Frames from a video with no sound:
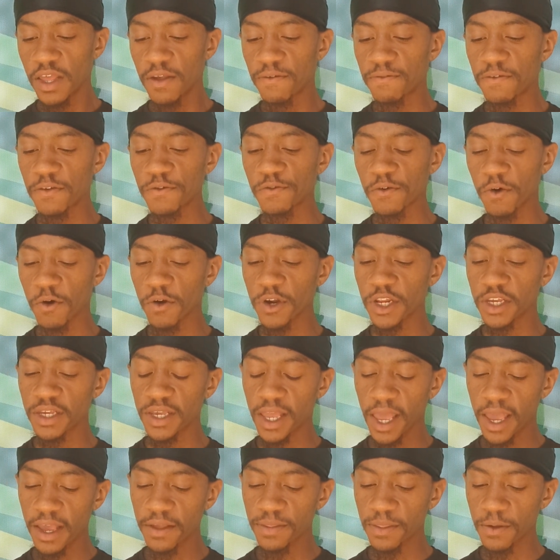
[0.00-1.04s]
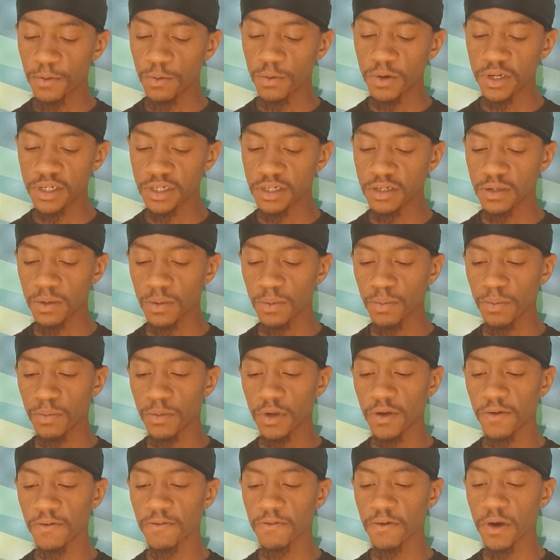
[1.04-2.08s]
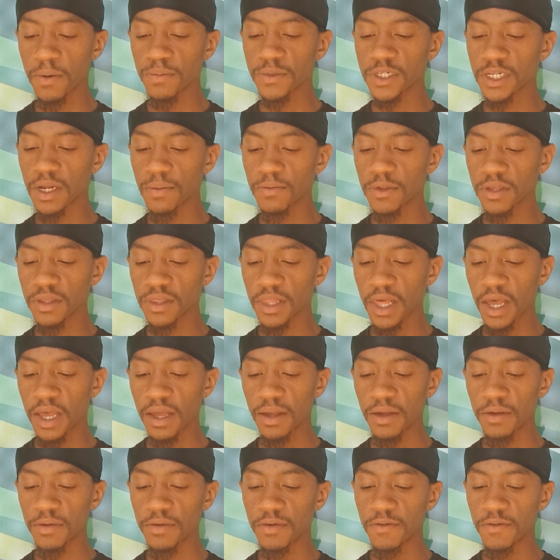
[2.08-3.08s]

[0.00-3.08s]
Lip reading: If you've already gained the wisdom from something that